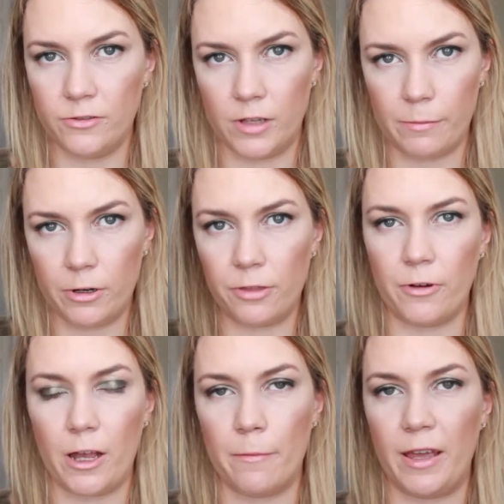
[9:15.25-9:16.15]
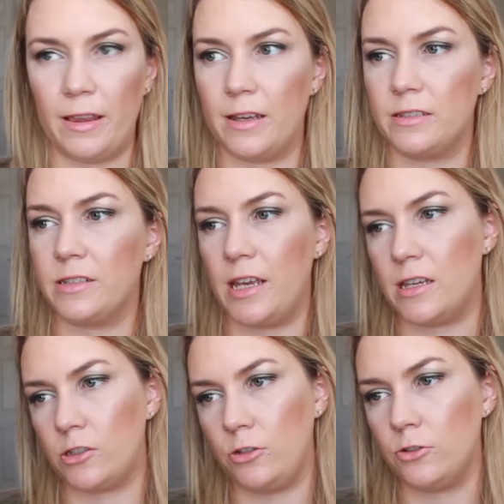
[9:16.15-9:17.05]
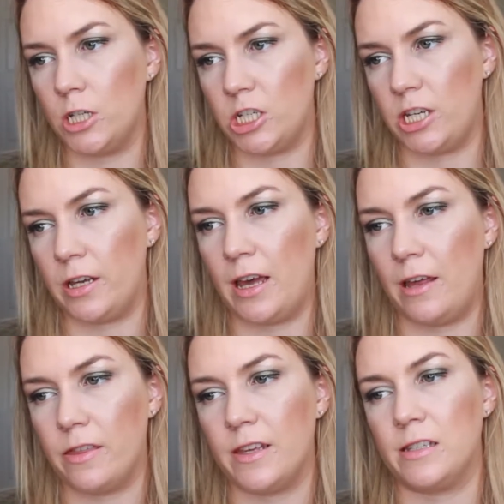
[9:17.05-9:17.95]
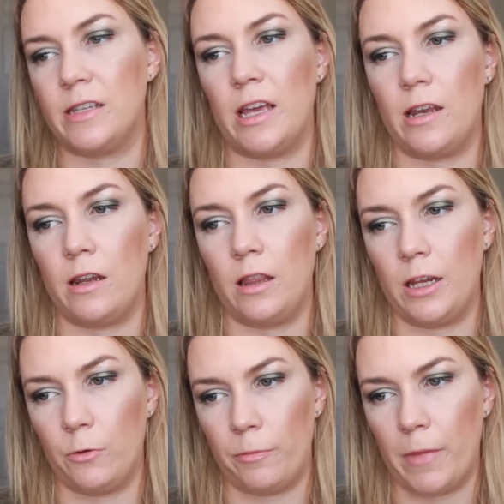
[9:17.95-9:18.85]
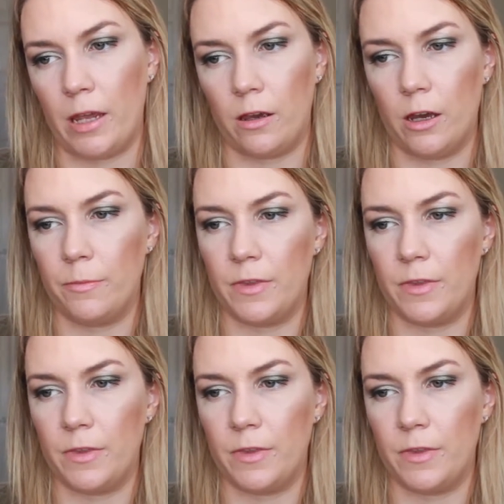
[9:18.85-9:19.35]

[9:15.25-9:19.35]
Number 3 on my list is Neutrogena Healthy Skin Liquid Makeup.